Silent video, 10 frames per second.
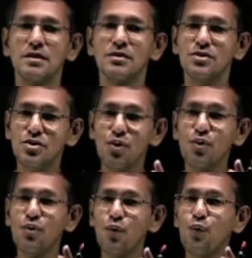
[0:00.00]

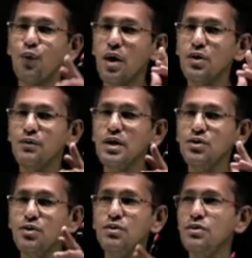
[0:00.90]
So what
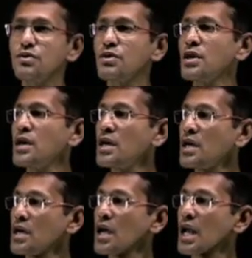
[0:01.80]
do?
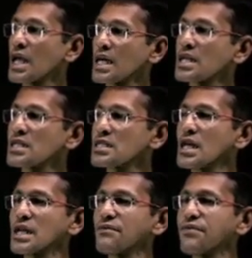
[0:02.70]
Look at it,
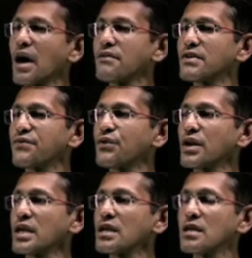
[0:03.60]
35 and
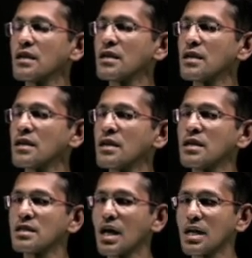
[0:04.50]
40,
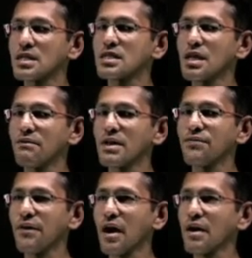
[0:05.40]
that is
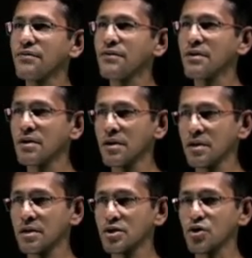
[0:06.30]
75,
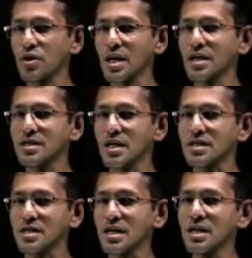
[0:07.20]
total is
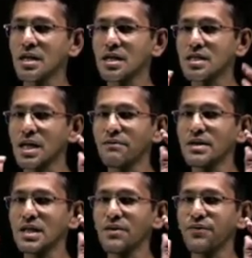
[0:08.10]
60,
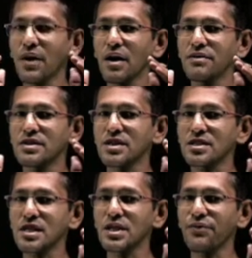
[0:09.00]
75 and
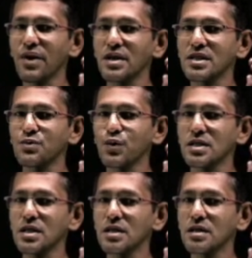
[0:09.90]
60 difference is
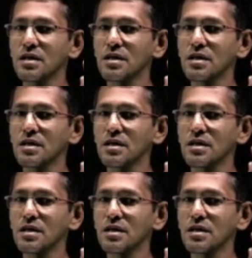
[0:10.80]
what?